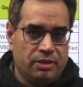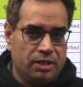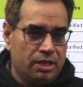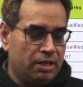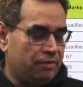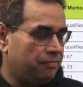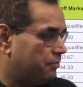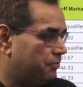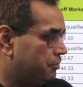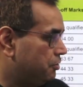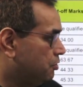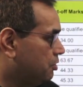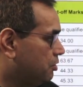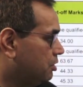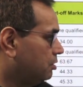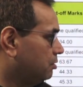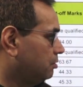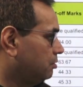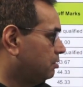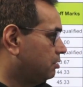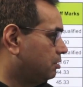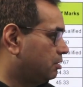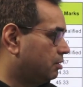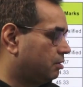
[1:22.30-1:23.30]
if
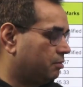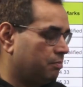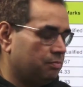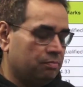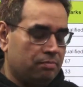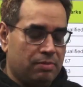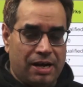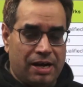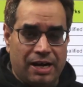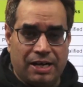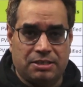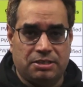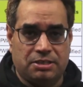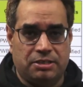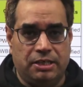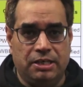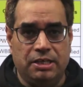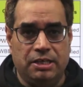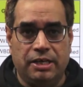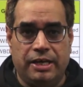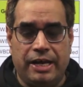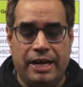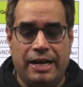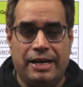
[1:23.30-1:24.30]
your marks
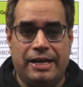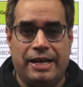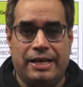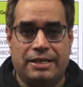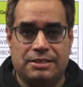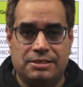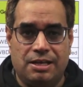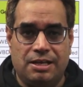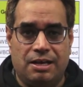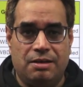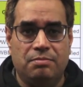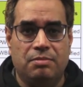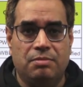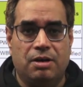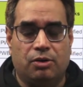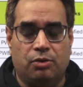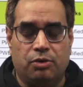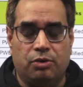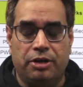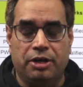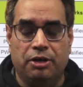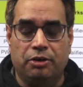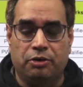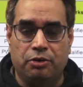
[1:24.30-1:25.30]
in gate exam
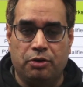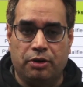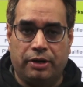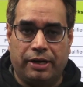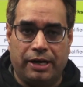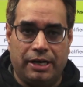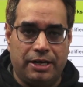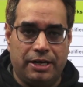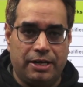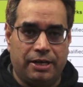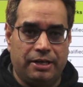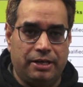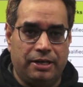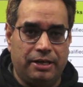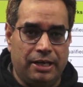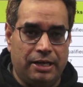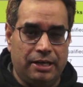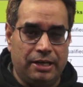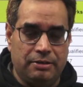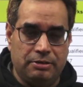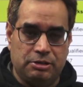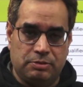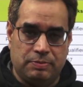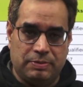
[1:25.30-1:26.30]
according to your category
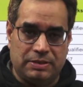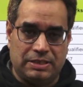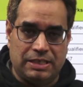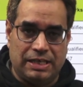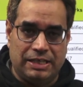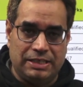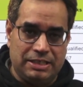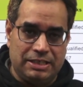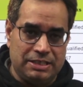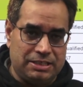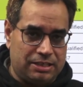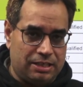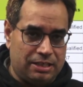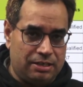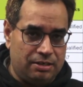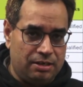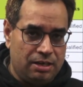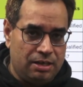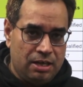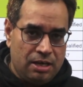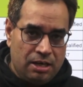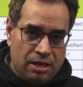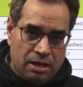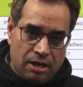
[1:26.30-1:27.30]
and specialization
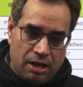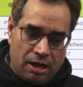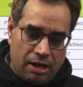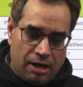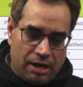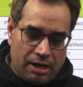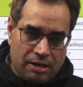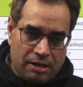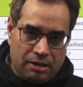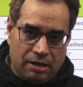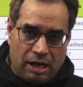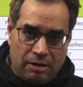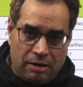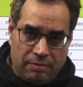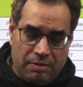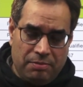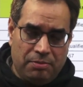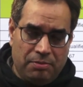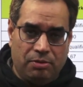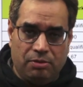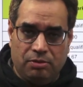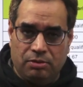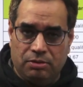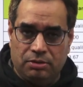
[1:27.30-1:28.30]
are
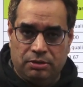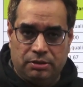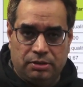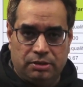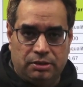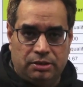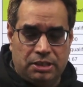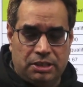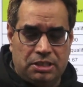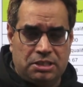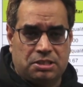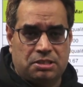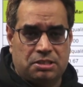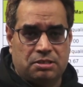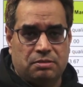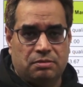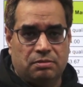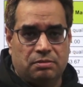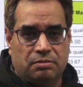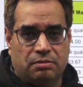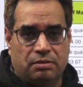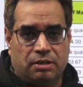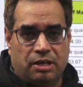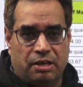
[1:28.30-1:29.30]
above this
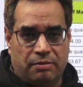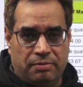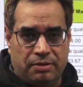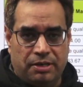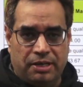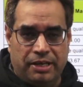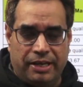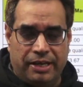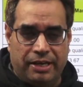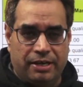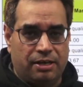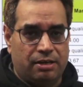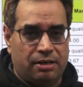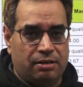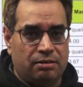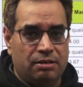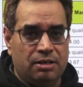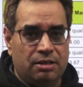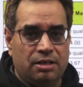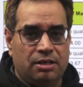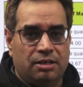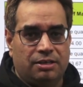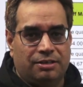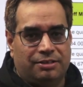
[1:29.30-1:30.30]
given here,
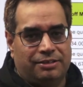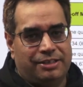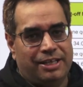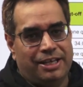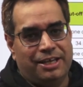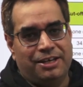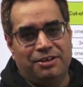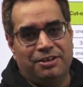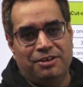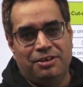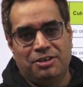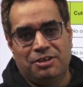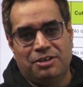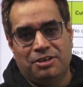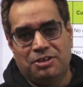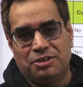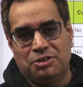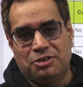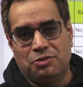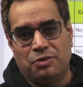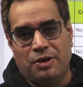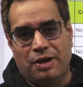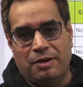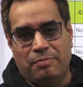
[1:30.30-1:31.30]
then
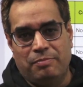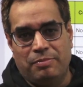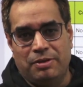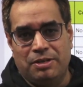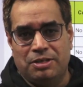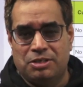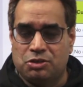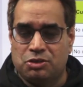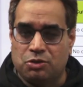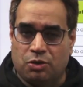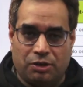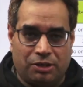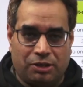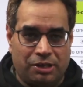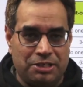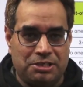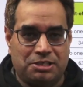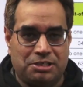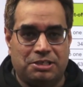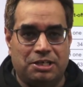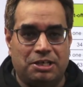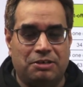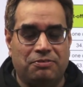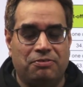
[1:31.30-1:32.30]
you have been
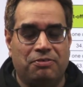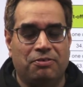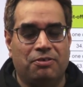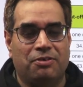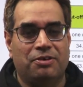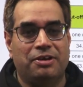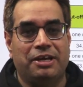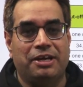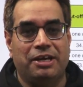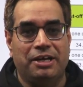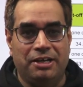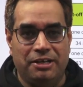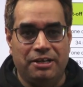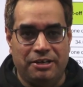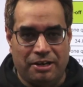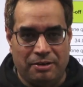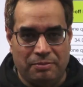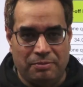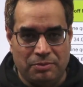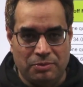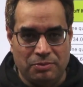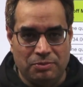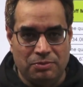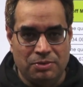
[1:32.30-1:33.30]
shortlisted for
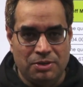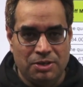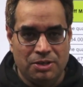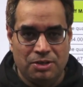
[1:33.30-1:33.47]
interview